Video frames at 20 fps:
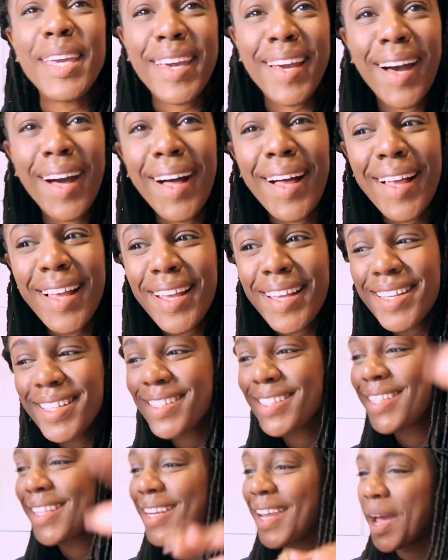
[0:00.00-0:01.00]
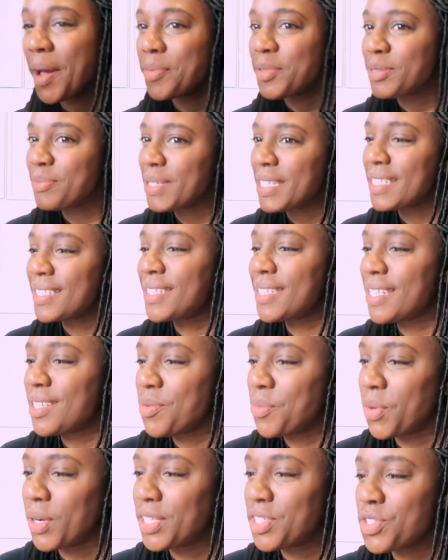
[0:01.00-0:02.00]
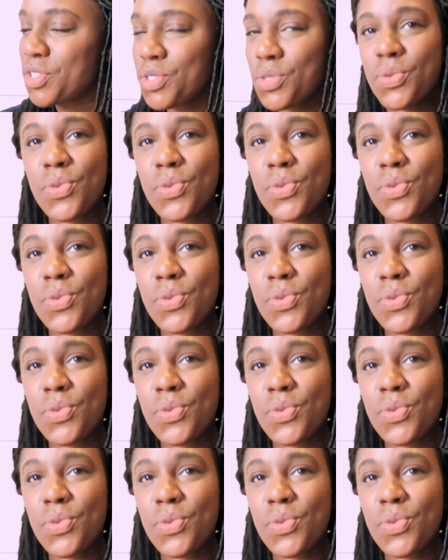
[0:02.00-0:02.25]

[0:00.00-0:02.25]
Because it helps me to see what